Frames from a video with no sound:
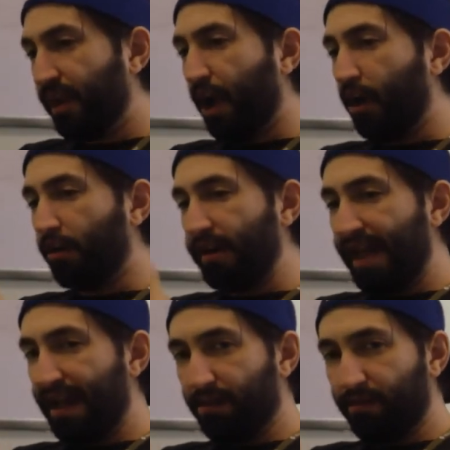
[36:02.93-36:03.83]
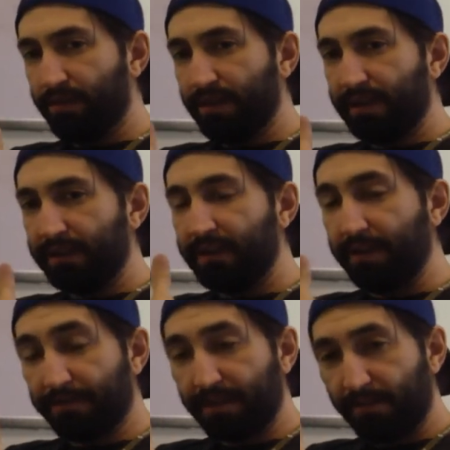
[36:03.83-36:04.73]
are now
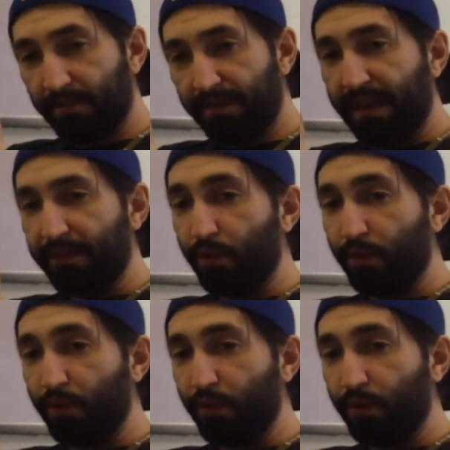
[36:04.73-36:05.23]
different than